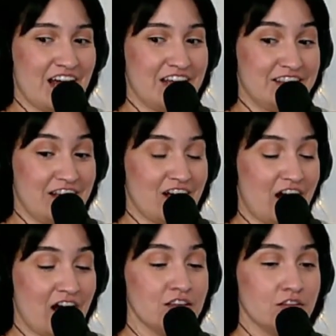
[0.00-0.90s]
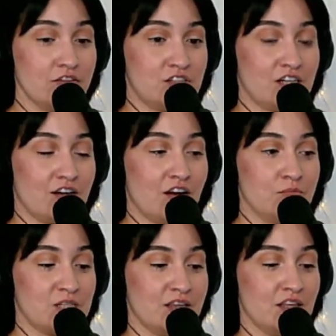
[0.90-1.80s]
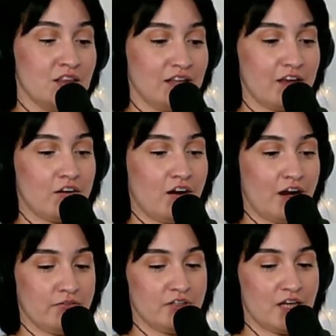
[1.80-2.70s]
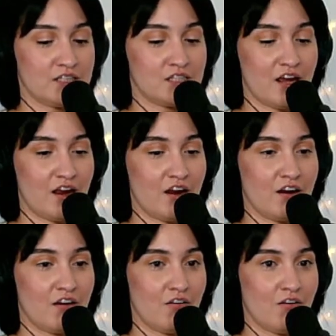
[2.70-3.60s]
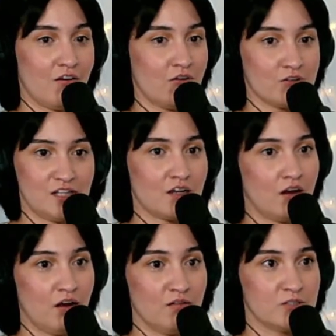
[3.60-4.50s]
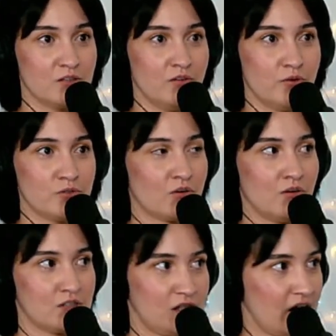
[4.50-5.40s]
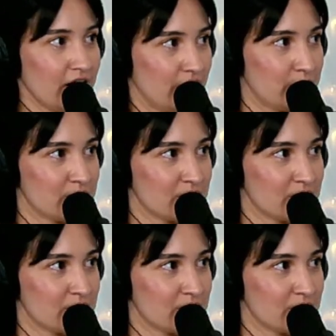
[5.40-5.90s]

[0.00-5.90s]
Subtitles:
that I love sitcoms, and then later I realized all sitcoms, those are all stand-ups.